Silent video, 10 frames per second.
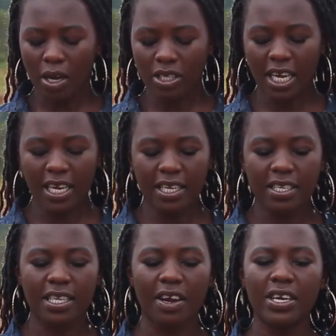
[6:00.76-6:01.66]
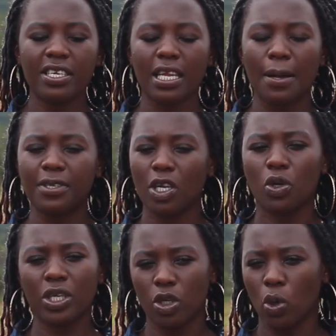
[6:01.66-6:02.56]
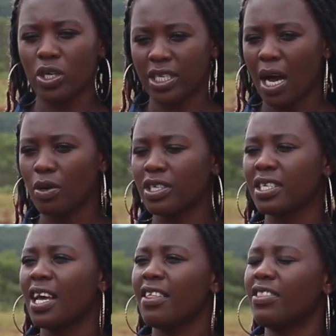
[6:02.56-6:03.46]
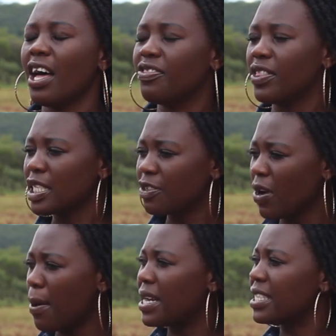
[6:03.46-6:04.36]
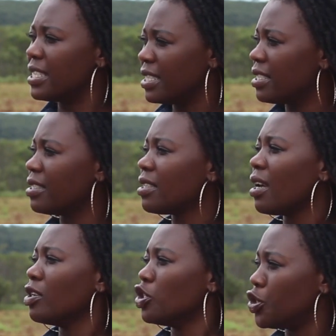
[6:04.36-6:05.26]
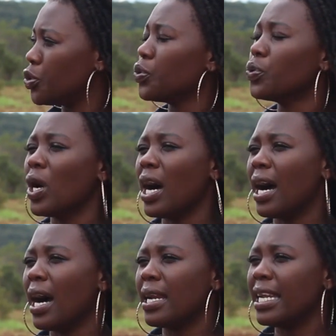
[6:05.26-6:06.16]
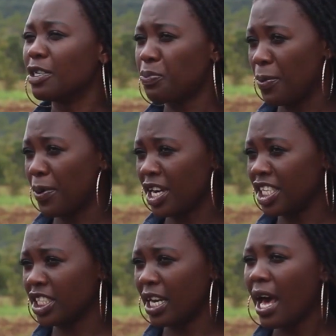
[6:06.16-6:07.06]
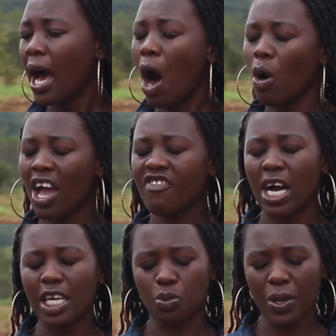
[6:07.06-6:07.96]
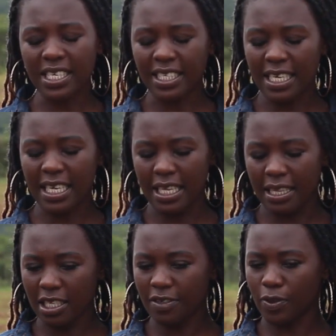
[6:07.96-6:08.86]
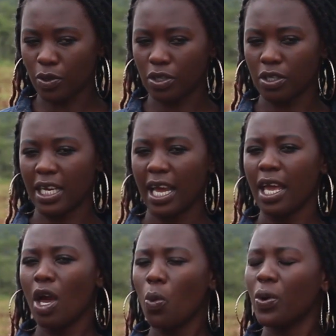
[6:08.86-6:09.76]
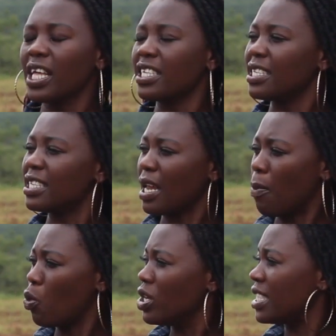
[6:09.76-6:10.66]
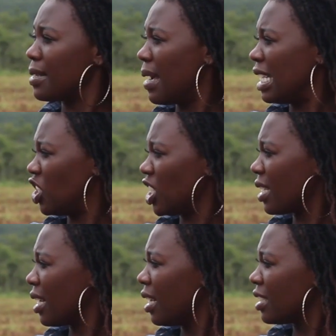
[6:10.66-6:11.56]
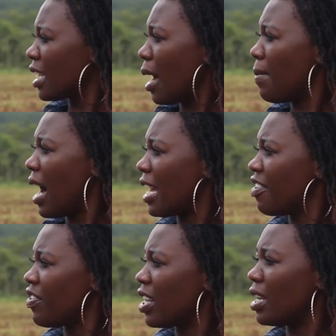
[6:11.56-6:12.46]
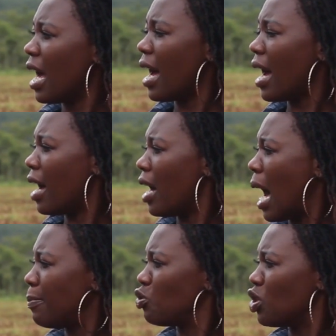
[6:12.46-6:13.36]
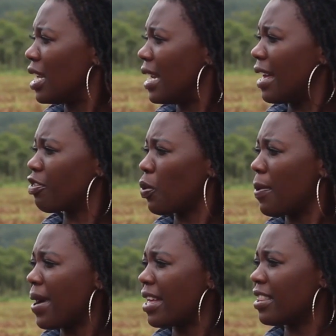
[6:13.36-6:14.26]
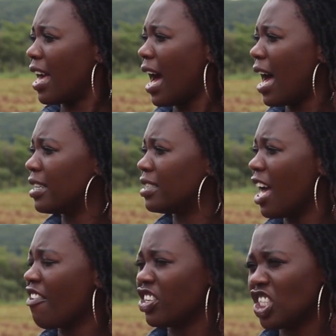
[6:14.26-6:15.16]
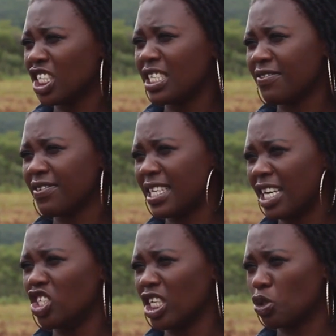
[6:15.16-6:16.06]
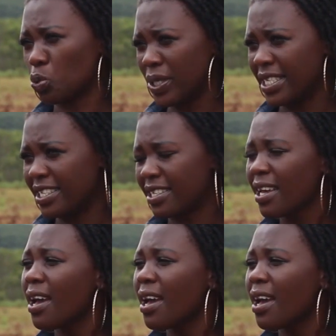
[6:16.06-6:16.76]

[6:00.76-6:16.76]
Now, Dennis, there is absolutely no doubt that this farmer did do land preparation. However, as we are standing in this field today, we can see some weeds emerging. Some are even up to a length whereby they are at their vegetative stage as weeds.